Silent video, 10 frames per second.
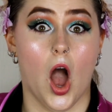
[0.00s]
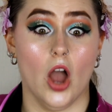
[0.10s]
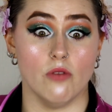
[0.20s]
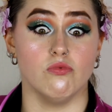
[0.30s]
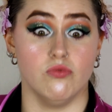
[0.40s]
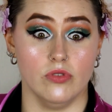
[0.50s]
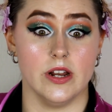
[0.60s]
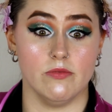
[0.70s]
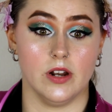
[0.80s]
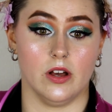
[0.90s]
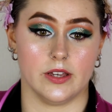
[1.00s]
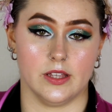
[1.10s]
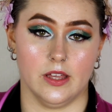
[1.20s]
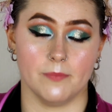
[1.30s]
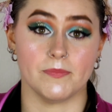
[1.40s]
I really, really
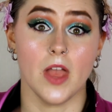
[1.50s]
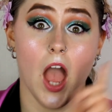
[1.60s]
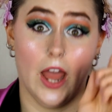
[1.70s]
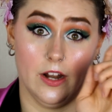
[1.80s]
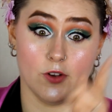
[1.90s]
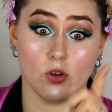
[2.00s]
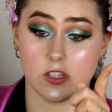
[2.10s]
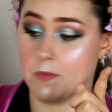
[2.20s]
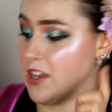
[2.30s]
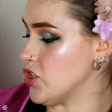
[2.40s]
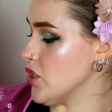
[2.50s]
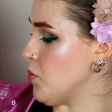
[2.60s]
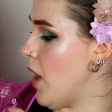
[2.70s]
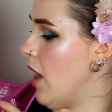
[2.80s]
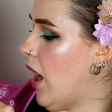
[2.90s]
like it. And I forgot to mention
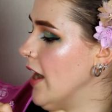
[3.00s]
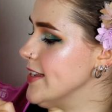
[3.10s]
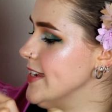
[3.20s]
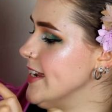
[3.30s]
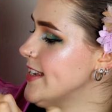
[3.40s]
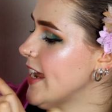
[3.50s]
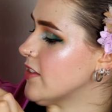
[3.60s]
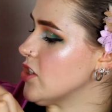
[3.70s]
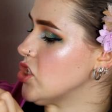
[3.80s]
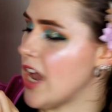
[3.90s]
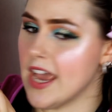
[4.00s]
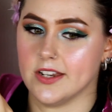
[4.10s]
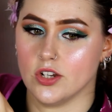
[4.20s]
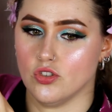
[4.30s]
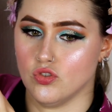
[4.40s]
as well, I did take the
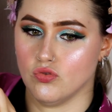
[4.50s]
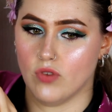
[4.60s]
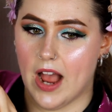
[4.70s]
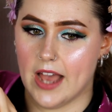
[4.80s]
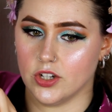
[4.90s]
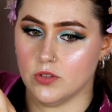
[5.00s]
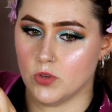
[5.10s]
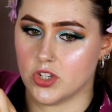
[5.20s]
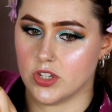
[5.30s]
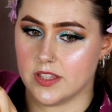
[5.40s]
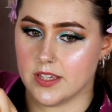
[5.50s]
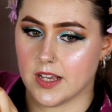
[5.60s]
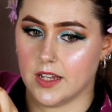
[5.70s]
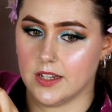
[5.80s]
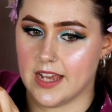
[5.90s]
shade Dragon, which is this
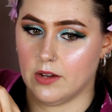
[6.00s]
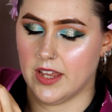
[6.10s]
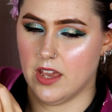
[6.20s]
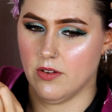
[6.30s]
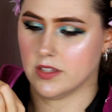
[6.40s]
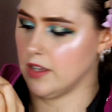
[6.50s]
colour down here.